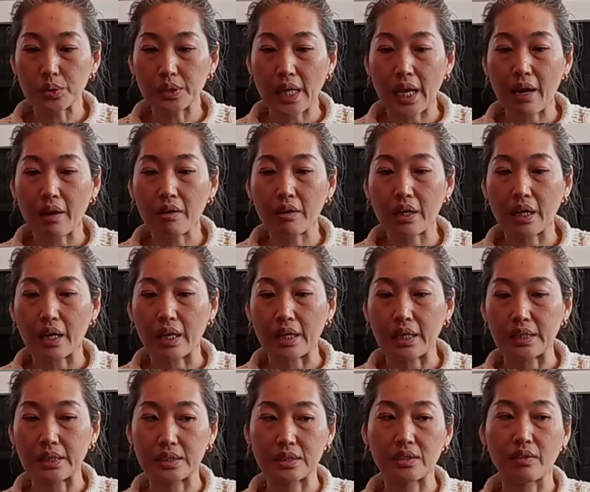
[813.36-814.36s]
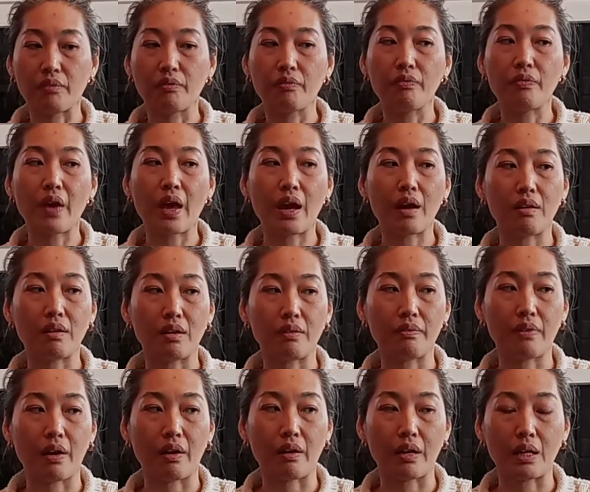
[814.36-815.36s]
area is the very,
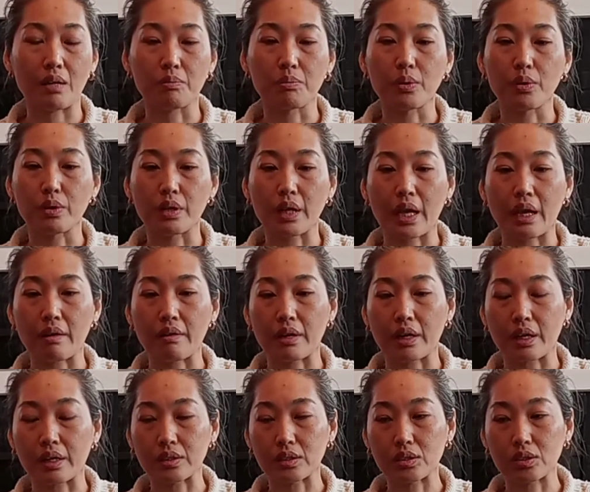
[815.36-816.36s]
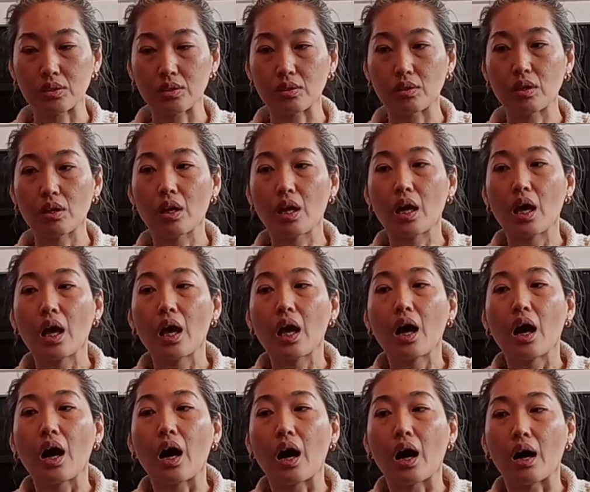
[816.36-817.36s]
very important area to
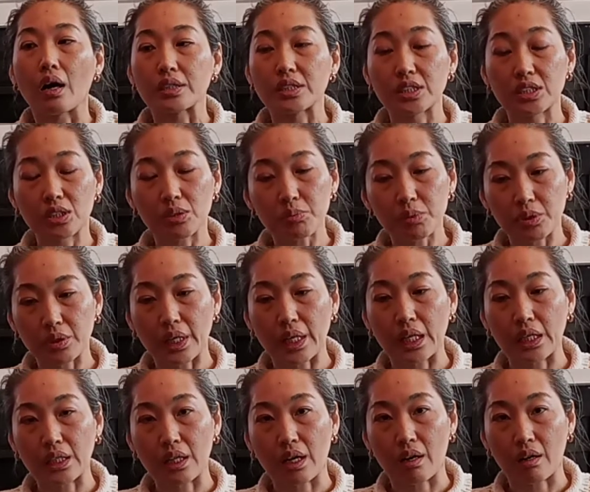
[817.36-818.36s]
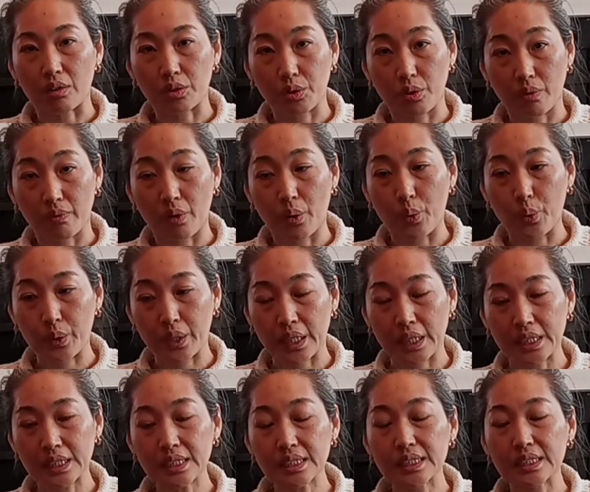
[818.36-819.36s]
stimulate our 12
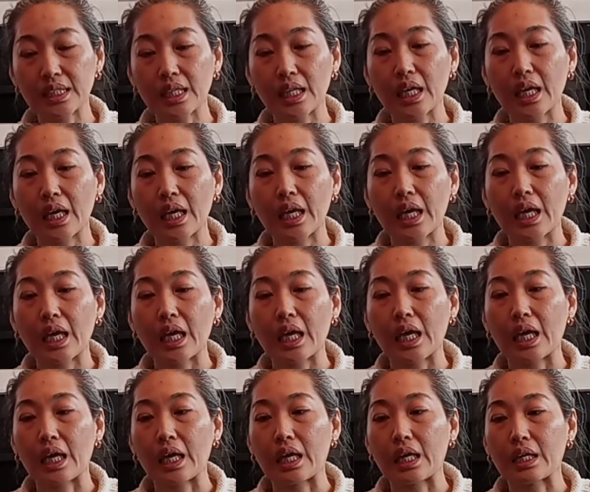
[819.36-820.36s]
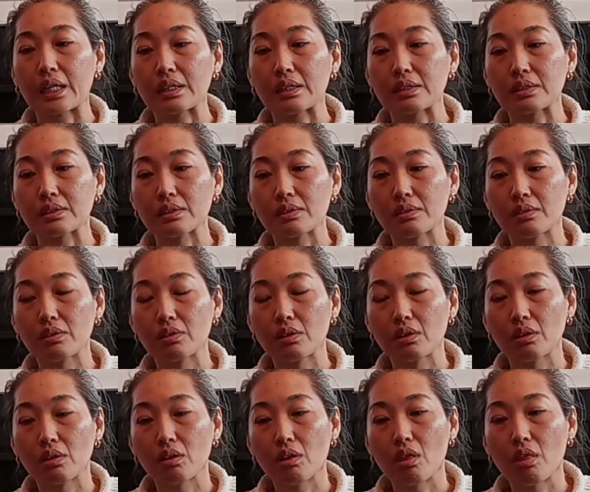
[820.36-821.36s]
organs, and
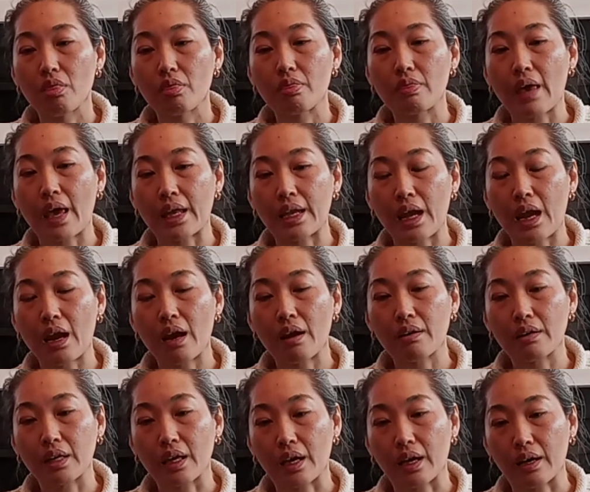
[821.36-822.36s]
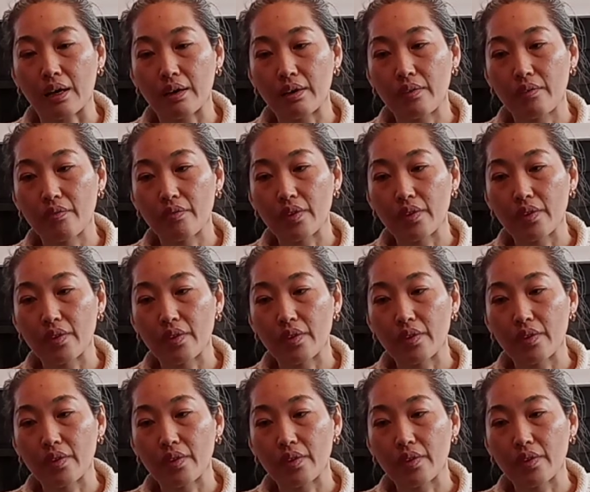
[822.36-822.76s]
that area,